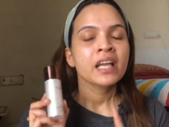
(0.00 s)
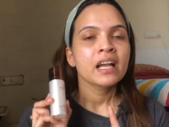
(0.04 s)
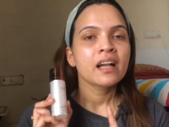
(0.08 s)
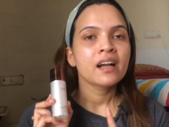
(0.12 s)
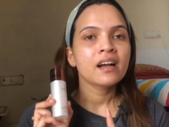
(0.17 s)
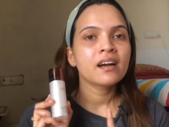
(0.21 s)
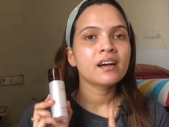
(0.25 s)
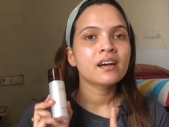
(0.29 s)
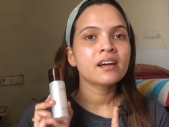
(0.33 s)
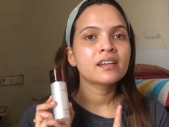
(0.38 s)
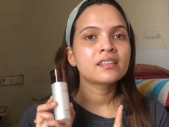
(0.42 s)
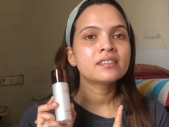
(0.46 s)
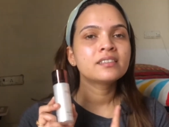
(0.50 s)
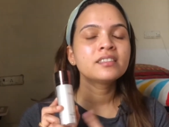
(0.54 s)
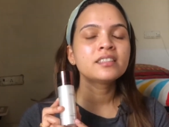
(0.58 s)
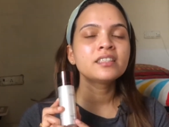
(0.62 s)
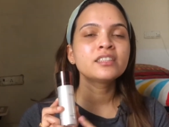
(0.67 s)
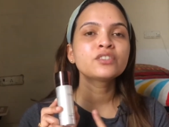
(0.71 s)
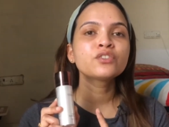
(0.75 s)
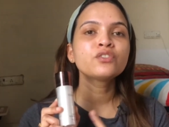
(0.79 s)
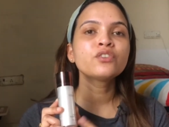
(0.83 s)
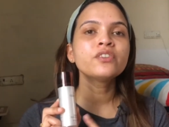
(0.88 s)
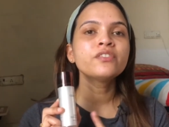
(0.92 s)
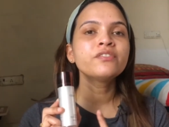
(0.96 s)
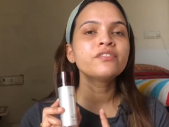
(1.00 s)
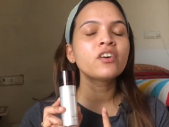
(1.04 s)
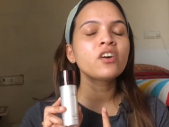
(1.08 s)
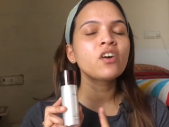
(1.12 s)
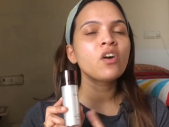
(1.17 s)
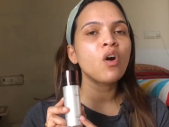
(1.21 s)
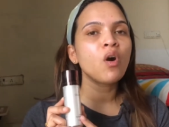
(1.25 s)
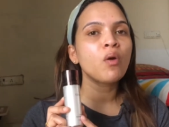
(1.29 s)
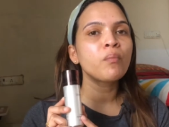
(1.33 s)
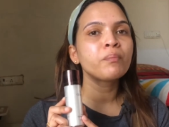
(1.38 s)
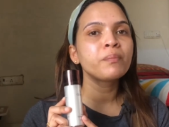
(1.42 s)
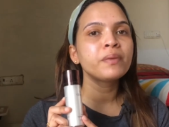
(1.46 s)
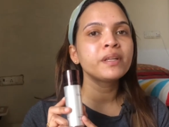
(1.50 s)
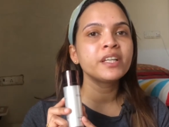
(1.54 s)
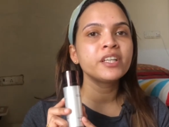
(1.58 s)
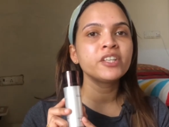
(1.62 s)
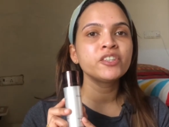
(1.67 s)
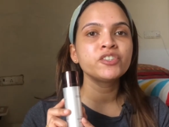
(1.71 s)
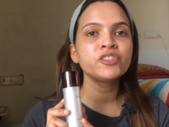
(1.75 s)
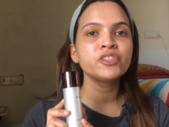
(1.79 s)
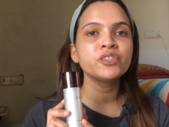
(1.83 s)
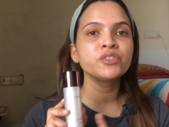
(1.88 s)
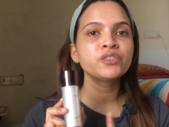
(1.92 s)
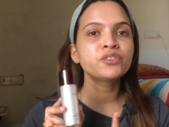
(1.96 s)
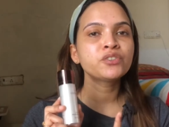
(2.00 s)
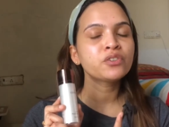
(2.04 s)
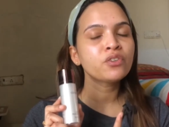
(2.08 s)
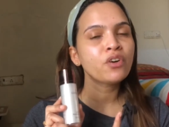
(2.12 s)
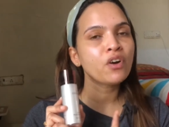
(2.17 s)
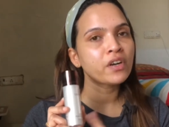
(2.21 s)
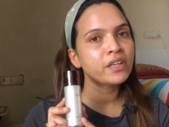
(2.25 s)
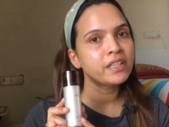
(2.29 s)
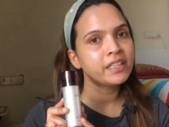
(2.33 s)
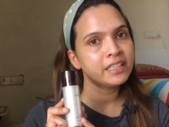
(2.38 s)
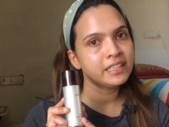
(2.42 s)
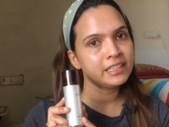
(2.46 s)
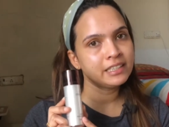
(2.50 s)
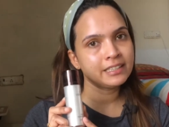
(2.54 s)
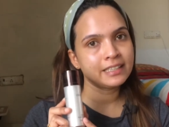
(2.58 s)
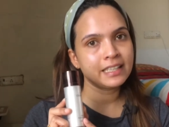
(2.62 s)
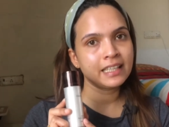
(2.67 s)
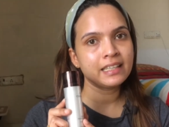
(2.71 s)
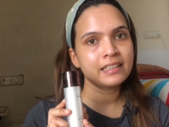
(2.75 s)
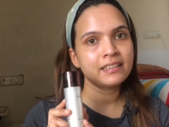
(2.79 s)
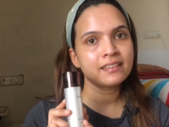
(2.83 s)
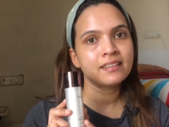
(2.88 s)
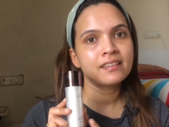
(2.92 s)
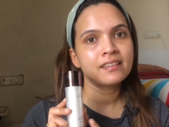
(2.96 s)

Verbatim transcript: uh, this is good for combination to oily skin